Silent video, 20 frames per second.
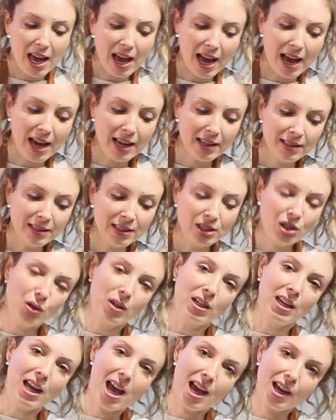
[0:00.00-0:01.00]
and you
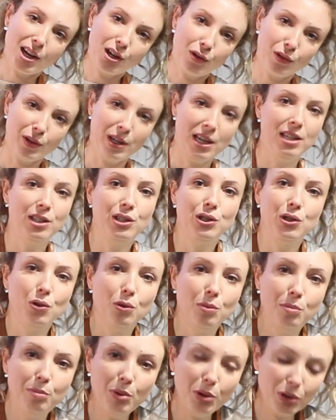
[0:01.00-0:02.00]
can anchor it into
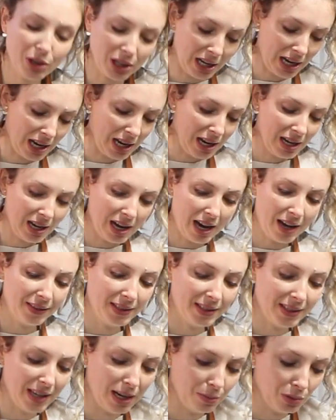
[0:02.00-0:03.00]
your body at
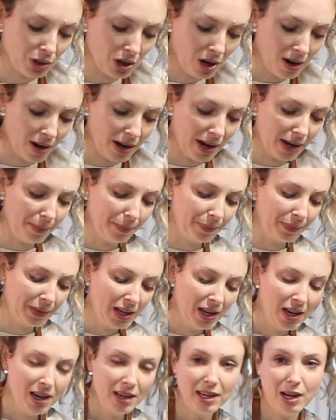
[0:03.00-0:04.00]
the same time.
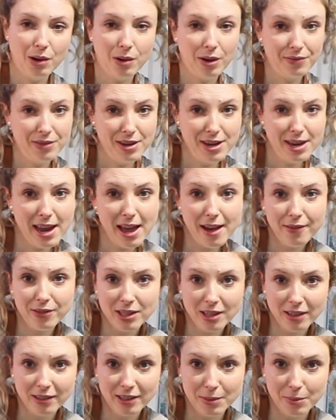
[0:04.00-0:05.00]
Now, I've never
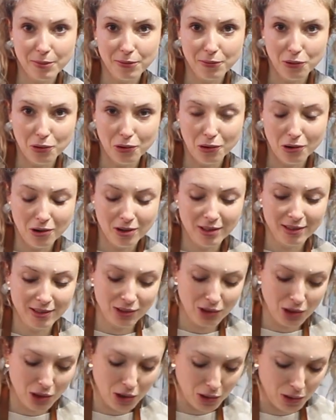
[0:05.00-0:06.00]
done this before,
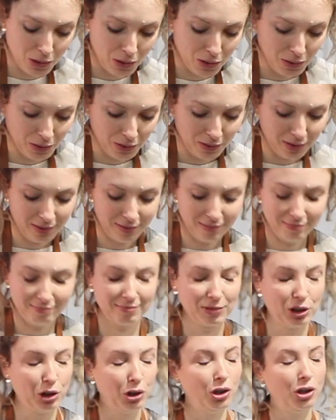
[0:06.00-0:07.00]
so
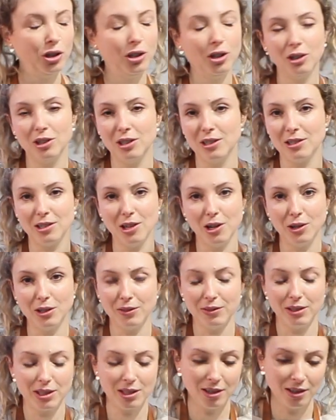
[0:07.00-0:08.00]
goodness knows
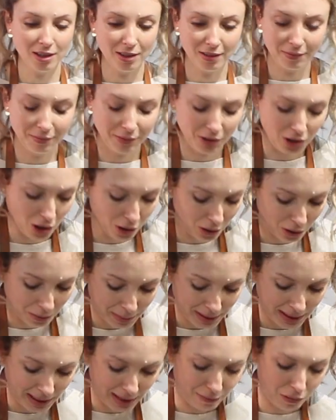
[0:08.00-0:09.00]
if it's gonna go
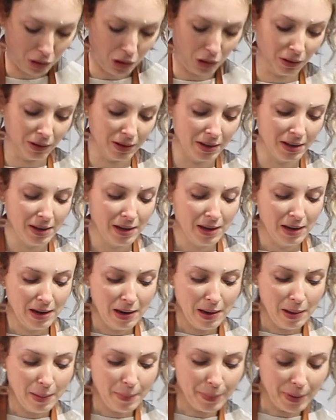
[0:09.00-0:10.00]
completely wrong,
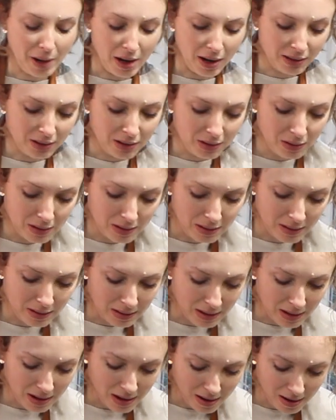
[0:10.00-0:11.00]
but
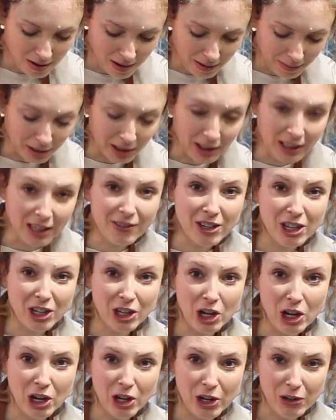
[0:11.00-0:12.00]
I'm gonna give it a
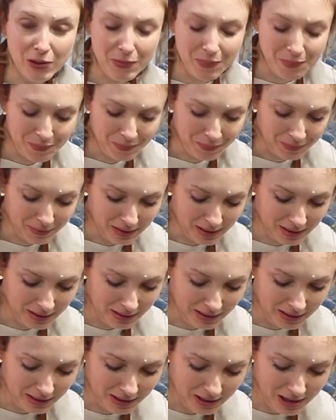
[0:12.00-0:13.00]
go.
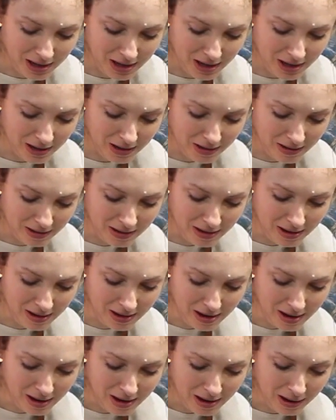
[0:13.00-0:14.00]
So
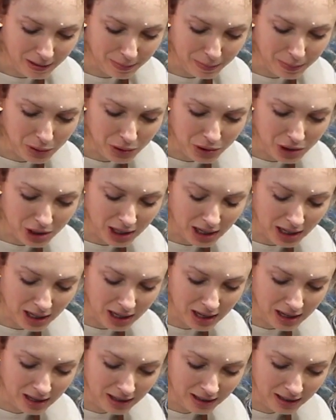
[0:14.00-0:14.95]
I'm pushing